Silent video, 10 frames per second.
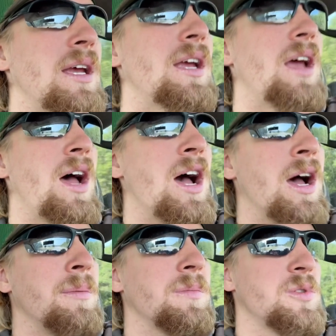
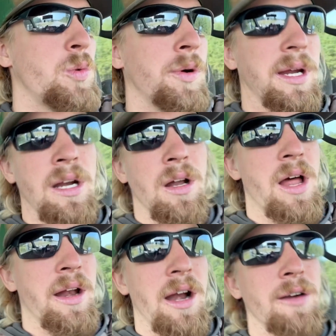So we weren't getting a
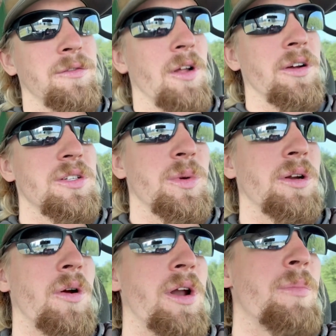lot of airflow because we were
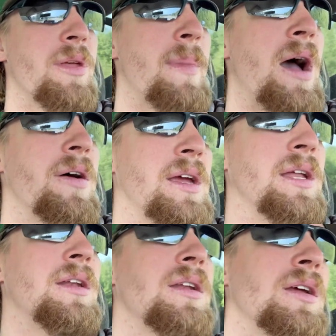going up the mountain.
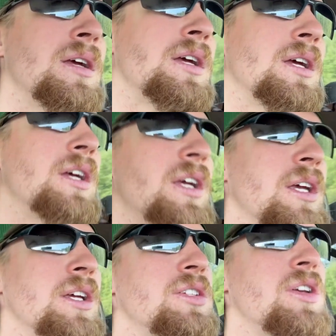
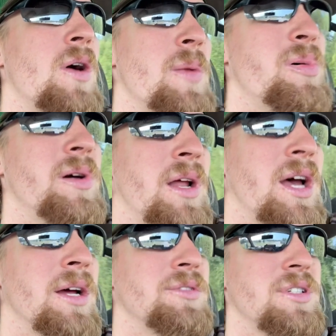So I put
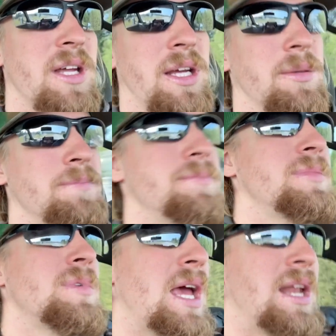just like a
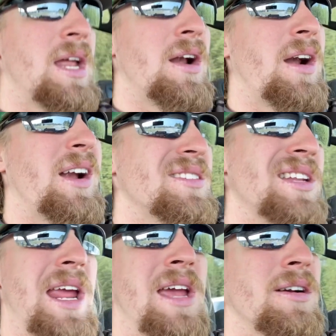10-inch, it's
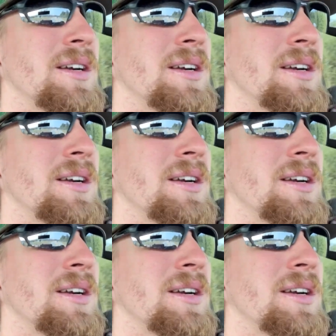an 8 or a